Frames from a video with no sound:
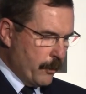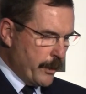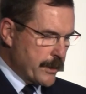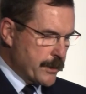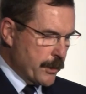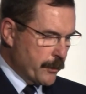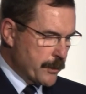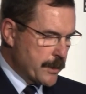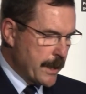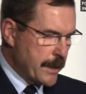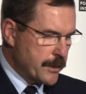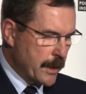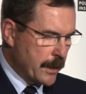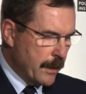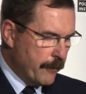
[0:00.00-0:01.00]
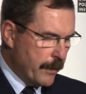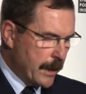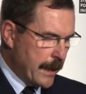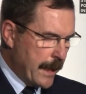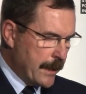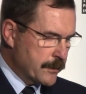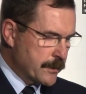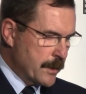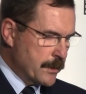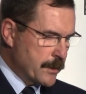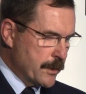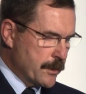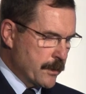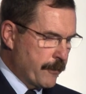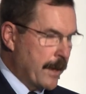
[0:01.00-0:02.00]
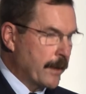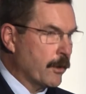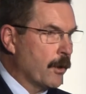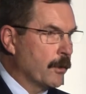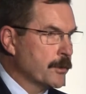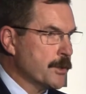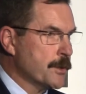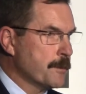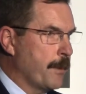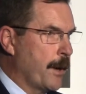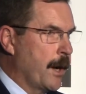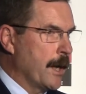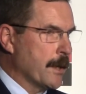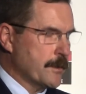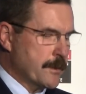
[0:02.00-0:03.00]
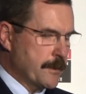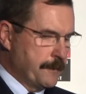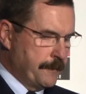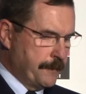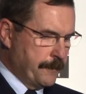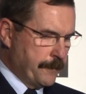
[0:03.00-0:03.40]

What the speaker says: We still see significant instances of unconscious bias,